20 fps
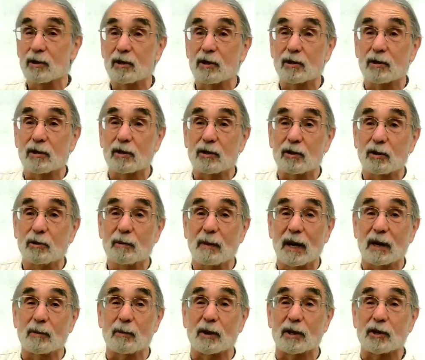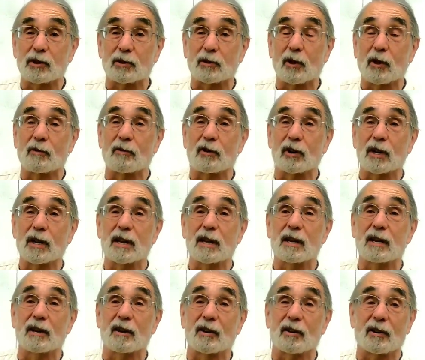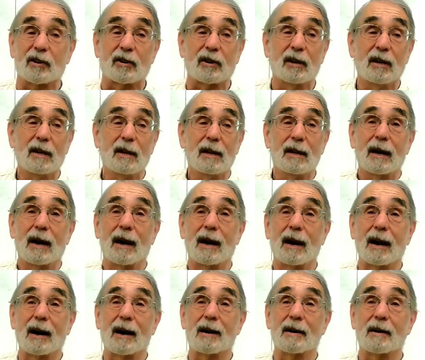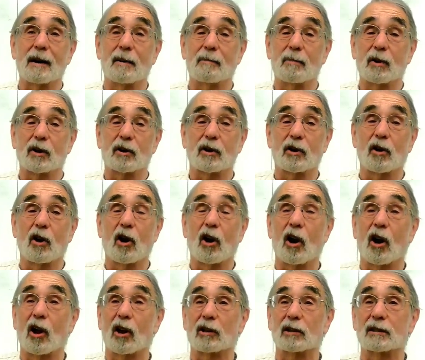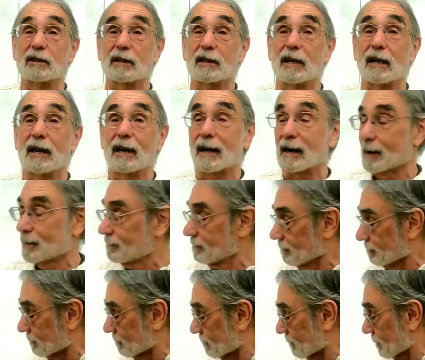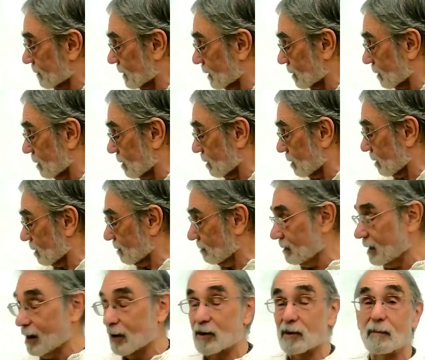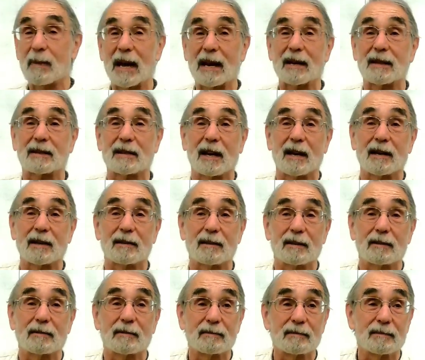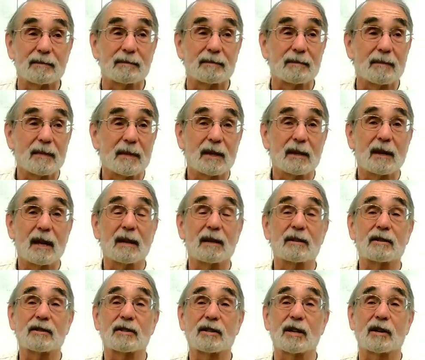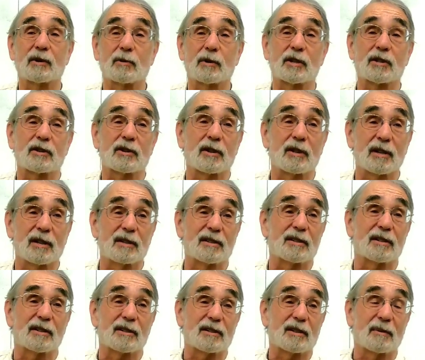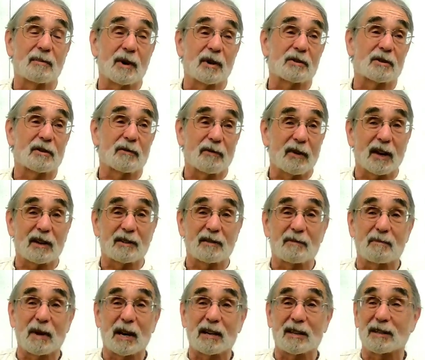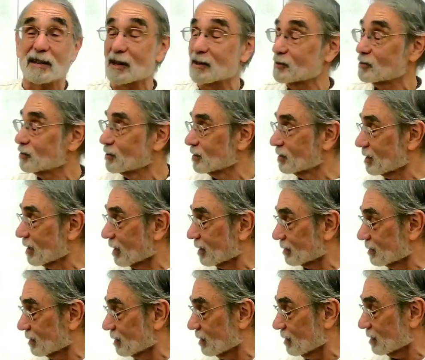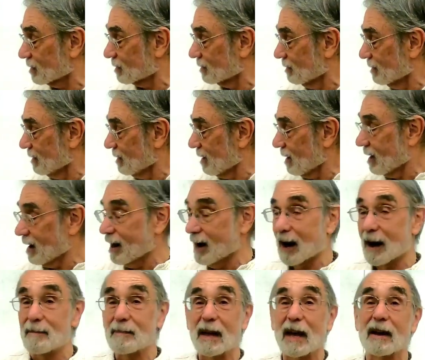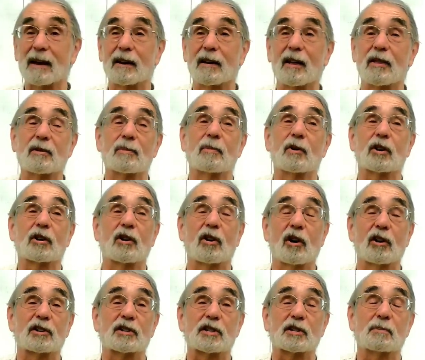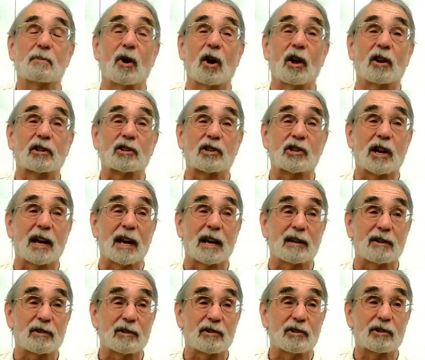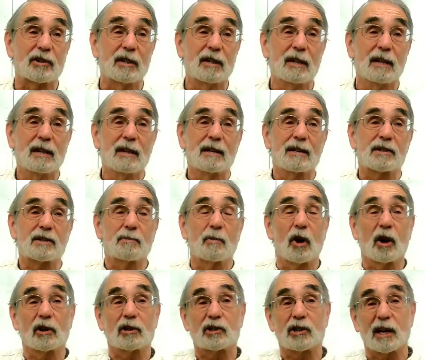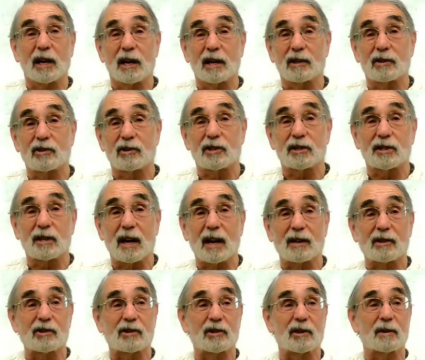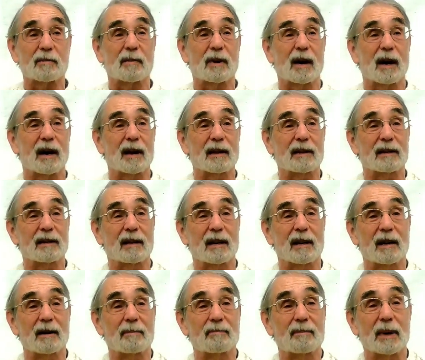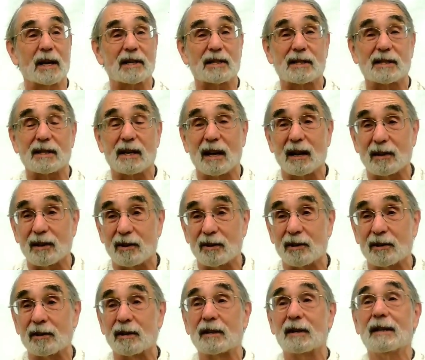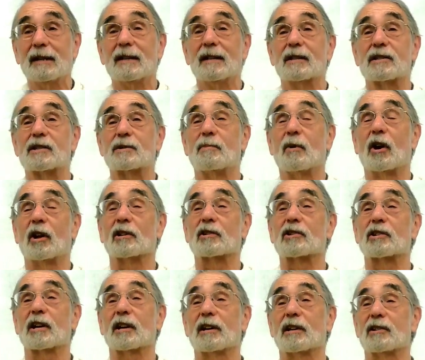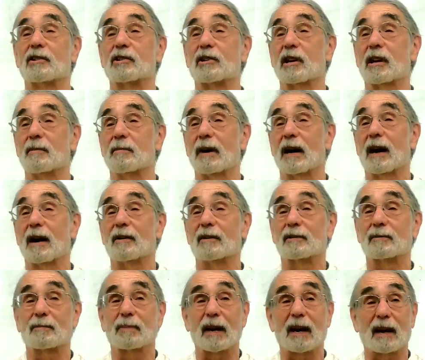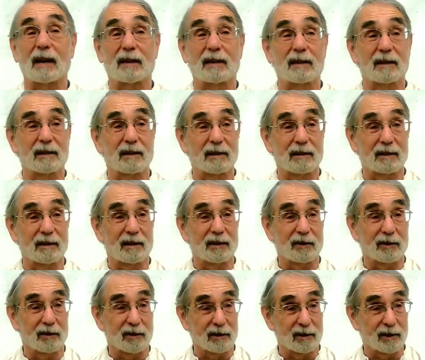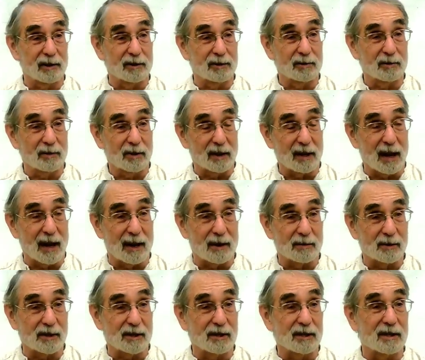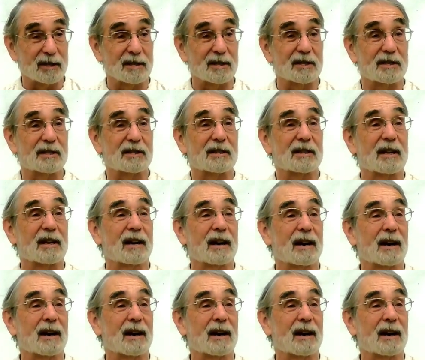The two main ones are over here. A book called How to Meditate, Secrets to the Easiest and Most Effective Meditation Technique, and another book called Small Change. Small Change is actually my bestseller. Small Change came out back in the early 2000s,